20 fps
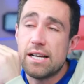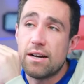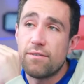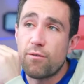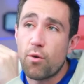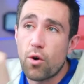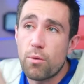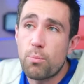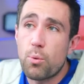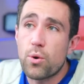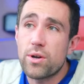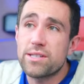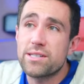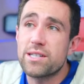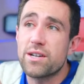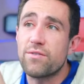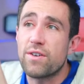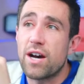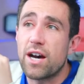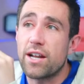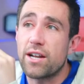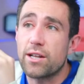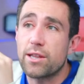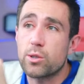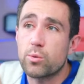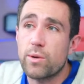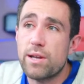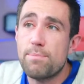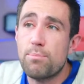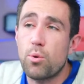4 points Nevada,
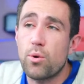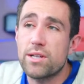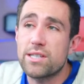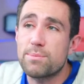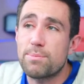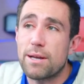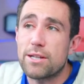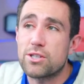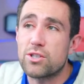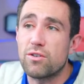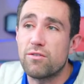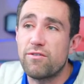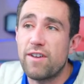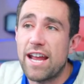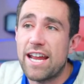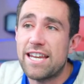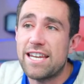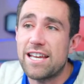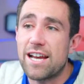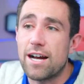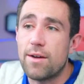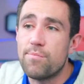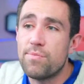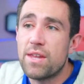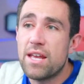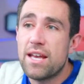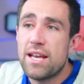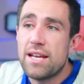3 points Pennsylvania.